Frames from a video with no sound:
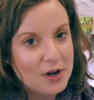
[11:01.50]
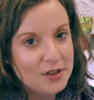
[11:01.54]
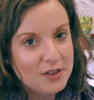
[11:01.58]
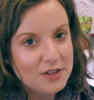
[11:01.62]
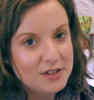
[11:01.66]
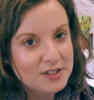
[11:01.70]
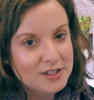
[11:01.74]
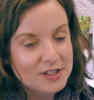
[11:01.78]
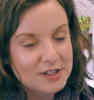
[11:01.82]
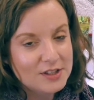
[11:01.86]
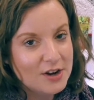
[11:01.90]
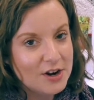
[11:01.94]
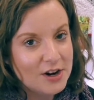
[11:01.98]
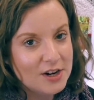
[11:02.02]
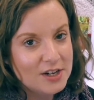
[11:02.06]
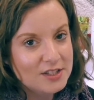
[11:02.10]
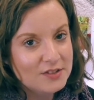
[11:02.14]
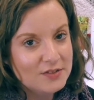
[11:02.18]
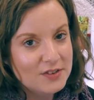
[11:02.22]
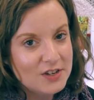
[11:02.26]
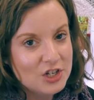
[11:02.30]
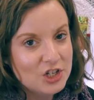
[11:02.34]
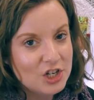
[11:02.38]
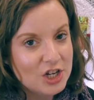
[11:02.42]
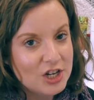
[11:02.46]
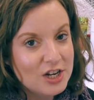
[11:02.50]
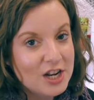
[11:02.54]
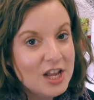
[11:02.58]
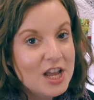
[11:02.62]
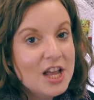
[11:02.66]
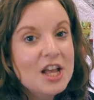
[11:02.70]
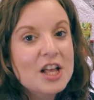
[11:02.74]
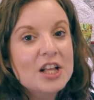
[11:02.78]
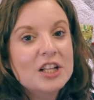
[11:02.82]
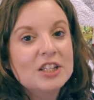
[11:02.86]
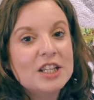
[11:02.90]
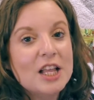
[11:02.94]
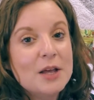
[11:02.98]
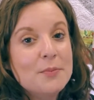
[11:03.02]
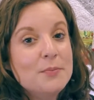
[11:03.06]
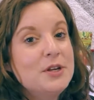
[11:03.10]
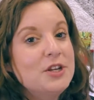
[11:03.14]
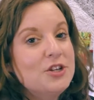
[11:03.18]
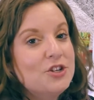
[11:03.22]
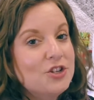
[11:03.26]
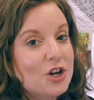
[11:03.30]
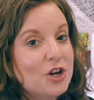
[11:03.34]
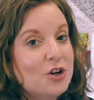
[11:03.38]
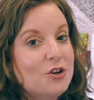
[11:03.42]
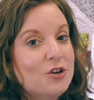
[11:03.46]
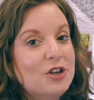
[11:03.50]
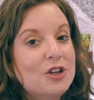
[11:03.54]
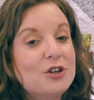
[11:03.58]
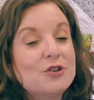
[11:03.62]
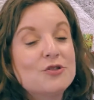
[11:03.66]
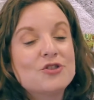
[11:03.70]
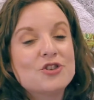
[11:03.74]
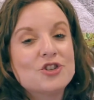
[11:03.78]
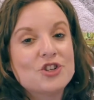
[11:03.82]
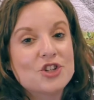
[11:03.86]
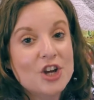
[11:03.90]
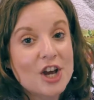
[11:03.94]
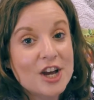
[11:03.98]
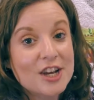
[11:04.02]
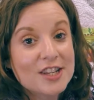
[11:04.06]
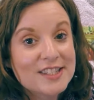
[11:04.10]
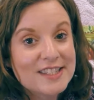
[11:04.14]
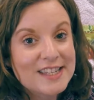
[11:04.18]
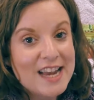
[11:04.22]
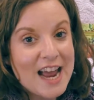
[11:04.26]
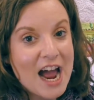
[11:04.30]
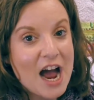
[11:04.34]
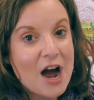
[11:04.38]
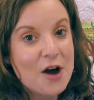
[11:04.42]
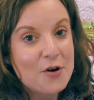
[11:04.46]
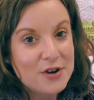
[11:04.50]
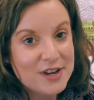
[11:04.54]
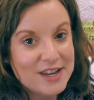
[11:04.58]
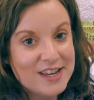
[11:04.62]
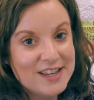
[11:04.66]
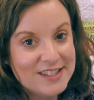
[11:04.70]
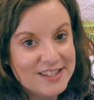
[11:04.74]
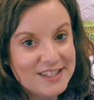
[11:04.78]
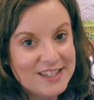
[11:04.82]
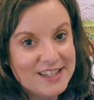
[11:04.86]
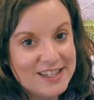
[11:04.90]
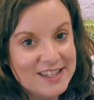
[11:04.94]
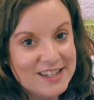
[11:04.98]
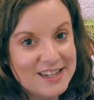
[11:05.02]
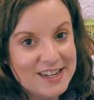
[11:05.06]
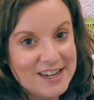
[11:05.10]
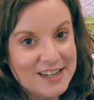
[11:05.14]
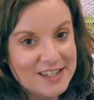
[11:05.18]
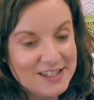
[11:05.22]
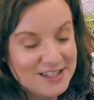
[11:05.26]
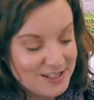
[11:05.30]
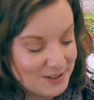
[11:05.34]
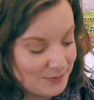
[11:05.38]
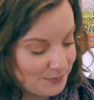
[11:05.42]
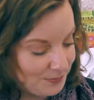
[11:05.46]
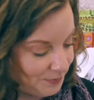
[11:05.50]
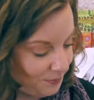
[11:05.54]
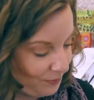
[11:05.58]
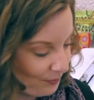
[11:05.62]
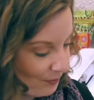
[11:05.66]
on the Solaris Vision, let me show you just how easy it is.